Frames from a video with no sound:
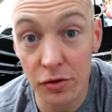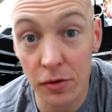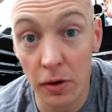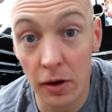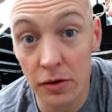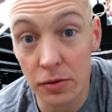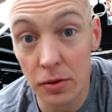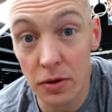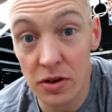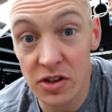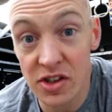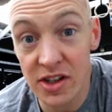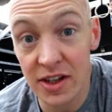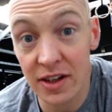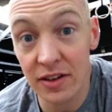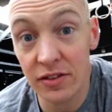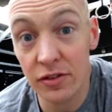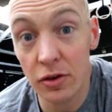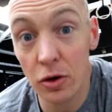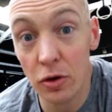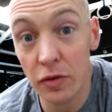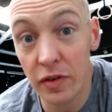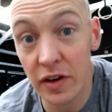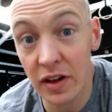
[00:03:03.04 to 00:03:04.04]
squats would have
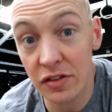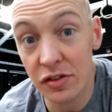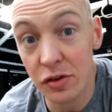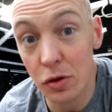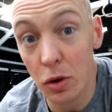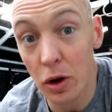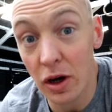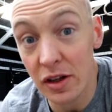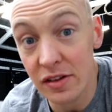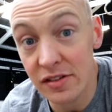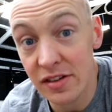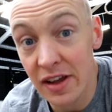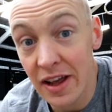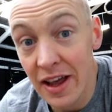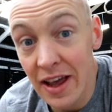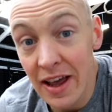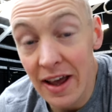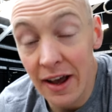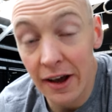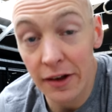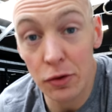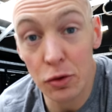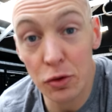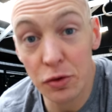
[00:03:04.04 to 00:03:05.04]
changed to overhead squats.
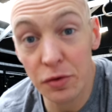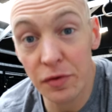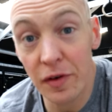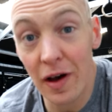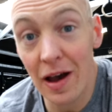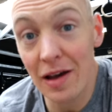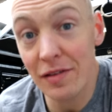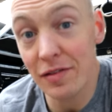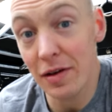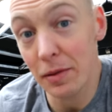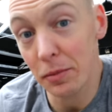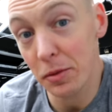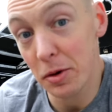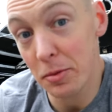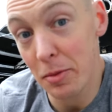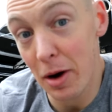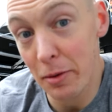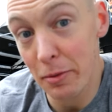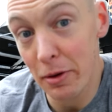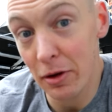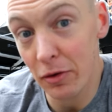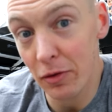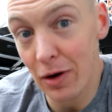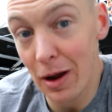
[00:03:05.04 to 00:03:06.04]
And those five empty
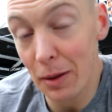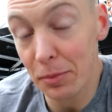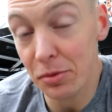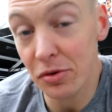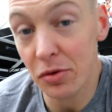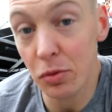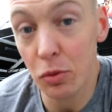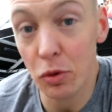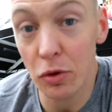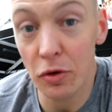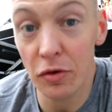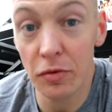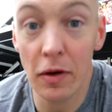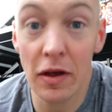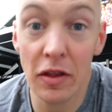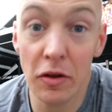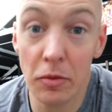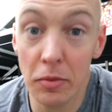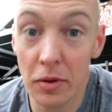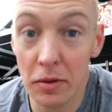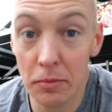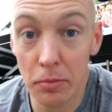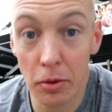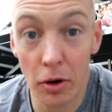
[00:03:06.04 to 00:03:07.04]
barbell reps would have
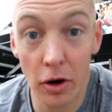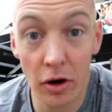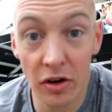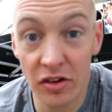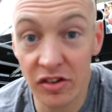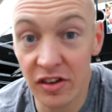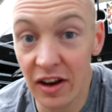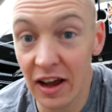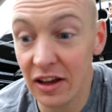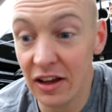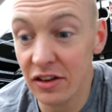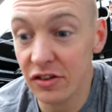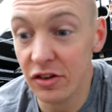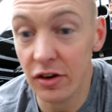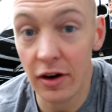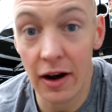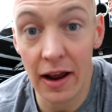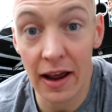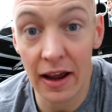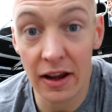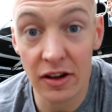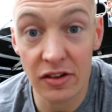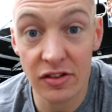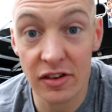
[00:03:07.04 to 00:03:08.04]
either been power snatch or
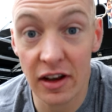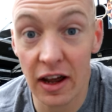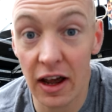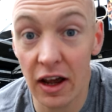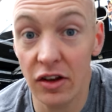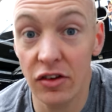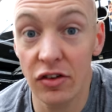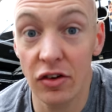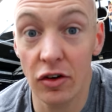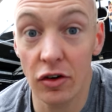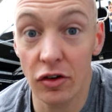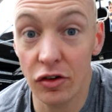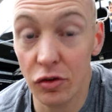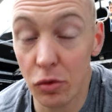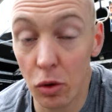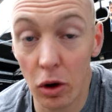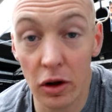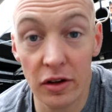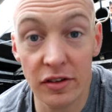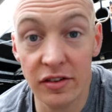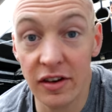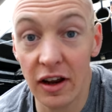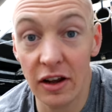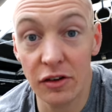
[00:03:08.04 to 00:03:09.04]
hang snatch or
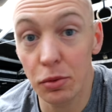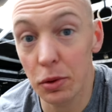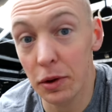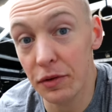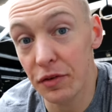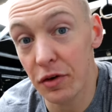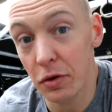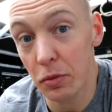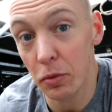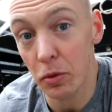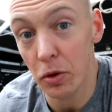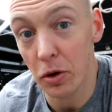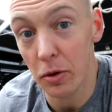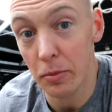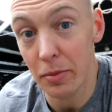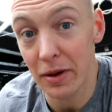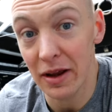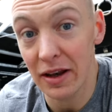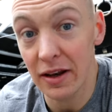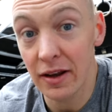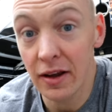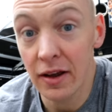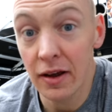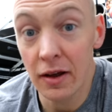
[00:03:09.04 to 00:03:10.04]
squat snatch, whatever it would have
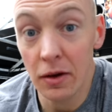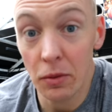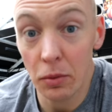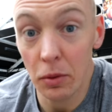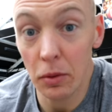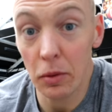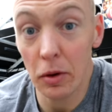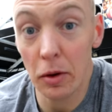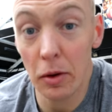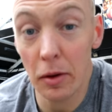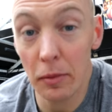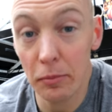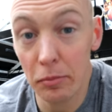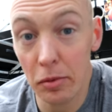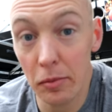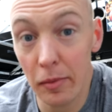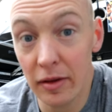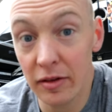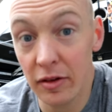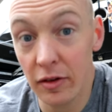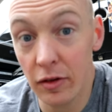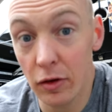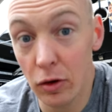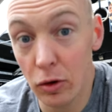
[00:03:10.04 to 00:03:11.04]
been. We would have
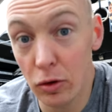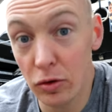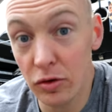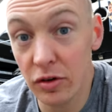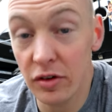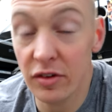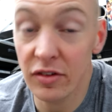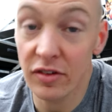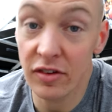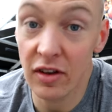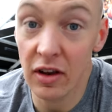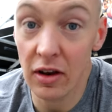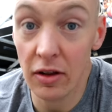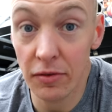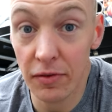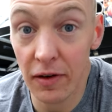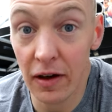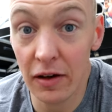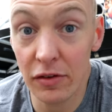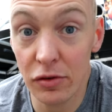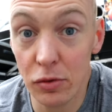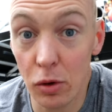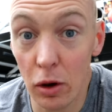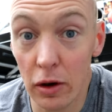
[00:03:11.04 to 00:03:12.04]
implemented those instead of the
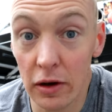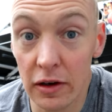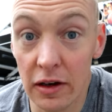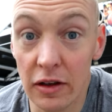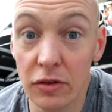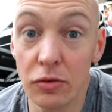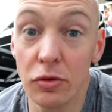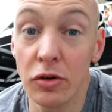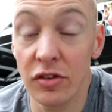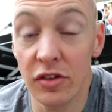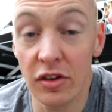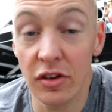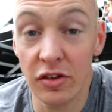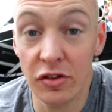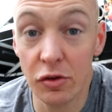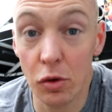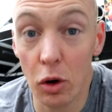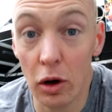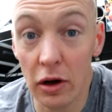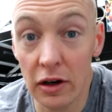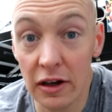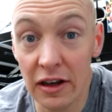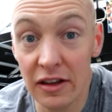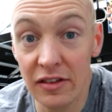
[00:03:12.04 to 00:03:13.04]
five squat cleans. We just did
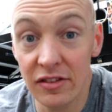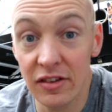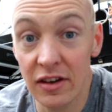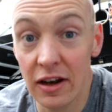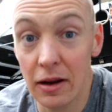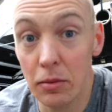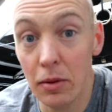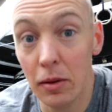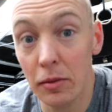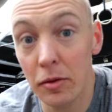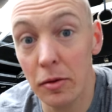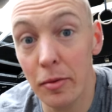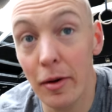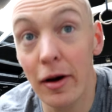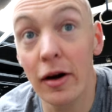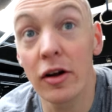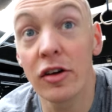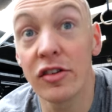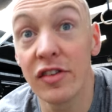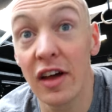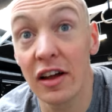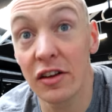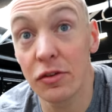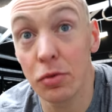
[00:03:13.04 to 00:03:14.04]
squat cleans today with empty bar
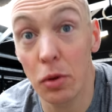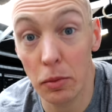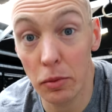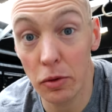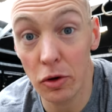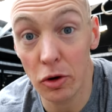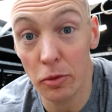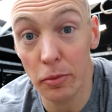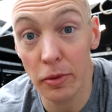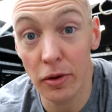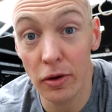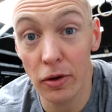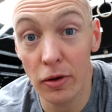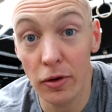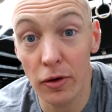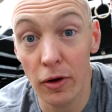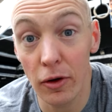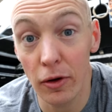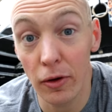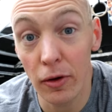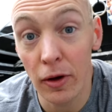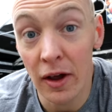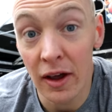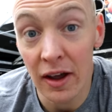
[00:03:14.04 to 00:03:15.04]
because that's what we're going to be doing
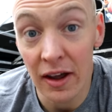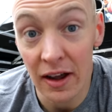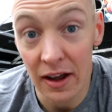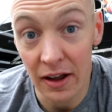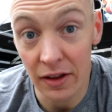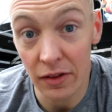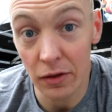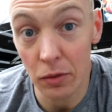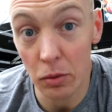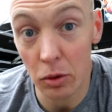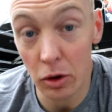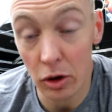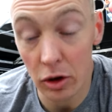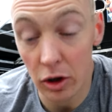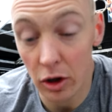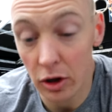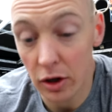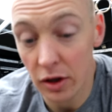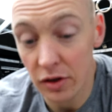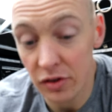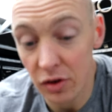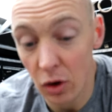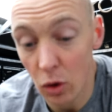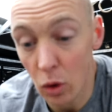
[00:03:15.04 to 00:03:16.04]
now in the workout.
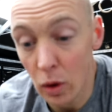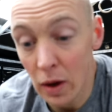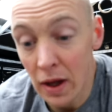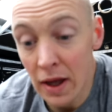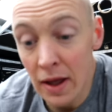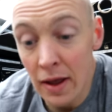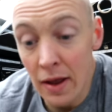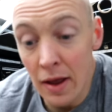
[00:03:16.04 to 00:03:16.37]
So